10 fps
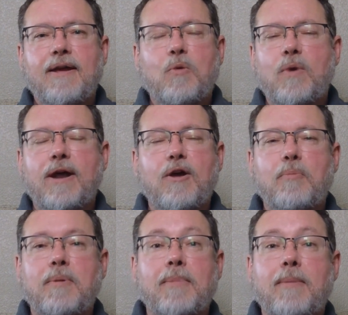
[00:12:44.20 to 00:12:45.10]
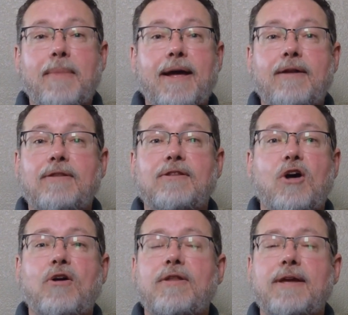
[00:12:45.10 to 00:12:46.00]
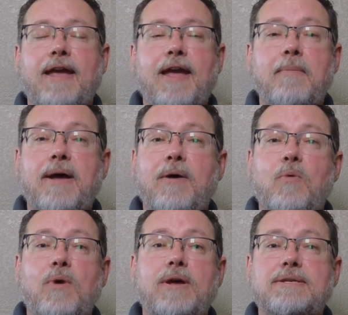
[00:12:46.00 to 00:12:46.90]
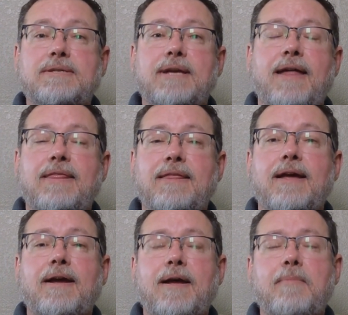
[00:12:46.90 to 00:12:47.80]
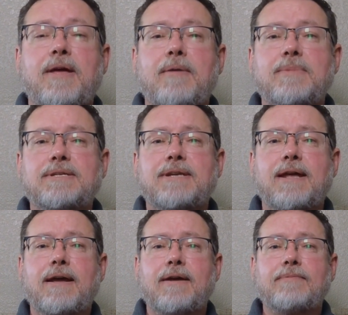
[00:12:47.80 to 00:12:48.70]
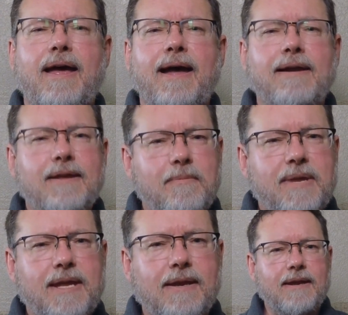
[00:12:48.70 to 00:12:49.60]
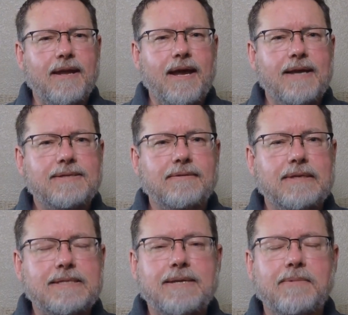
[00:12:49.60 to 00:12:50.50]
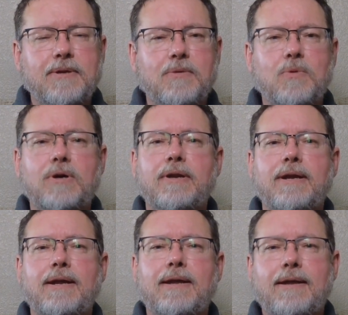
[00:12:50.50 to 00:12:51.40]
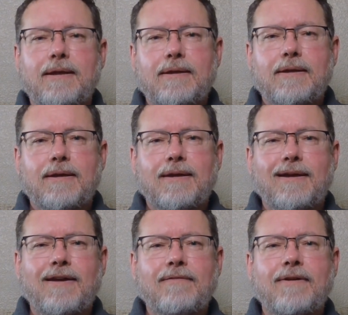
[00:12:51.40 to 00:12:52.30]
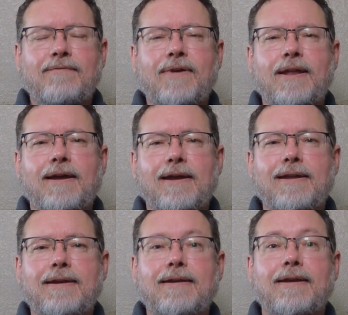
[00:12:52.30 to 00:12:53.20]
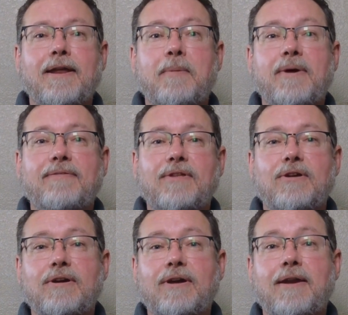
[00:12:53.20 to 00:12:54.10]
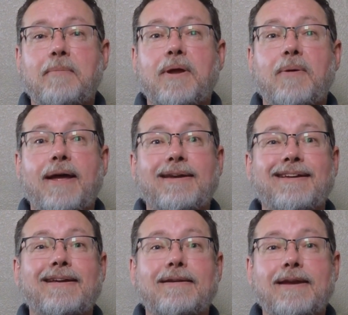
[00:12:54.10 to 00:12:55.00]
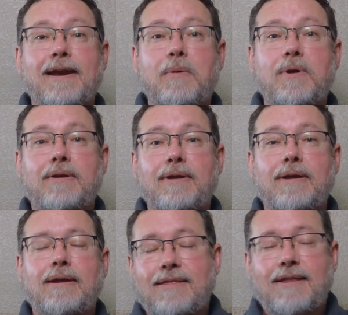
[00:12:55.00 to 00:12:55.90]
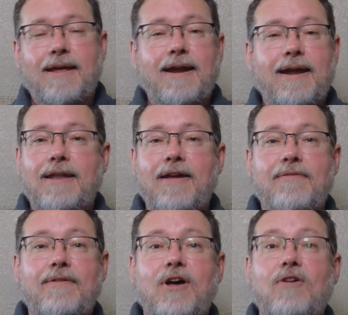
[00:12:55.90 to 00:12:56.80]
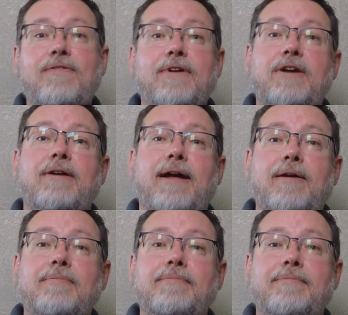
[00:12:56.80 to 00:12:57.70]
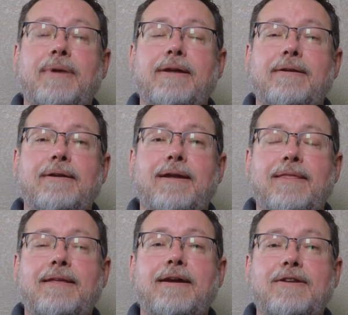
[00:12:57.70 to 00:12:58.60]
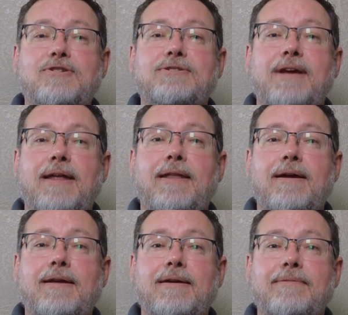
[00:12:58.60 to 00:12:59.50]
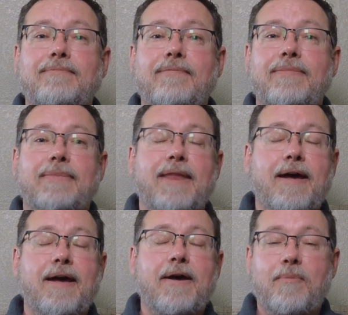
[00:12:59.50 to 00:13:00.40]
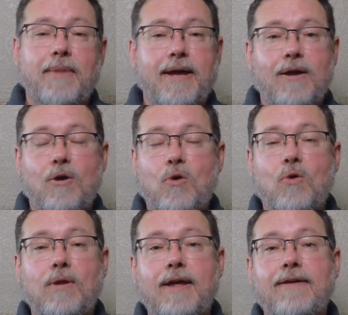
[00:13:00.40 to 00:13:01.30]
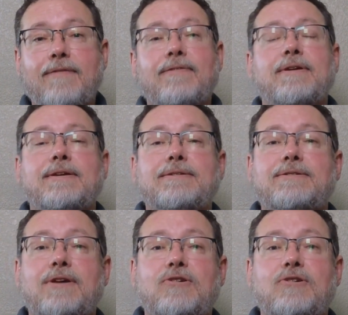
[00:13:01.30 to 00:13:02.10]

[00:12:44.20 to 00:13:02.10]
when I opened my mouth, all that came out was, I think I made a mistake. How do you mean? He asked. He seemed a little worried. I felt like I needed to let him off the hook and let him know I hadn't killed anyone. I thought I had life all figured out, but I think I just got lucky. Now my whole life is a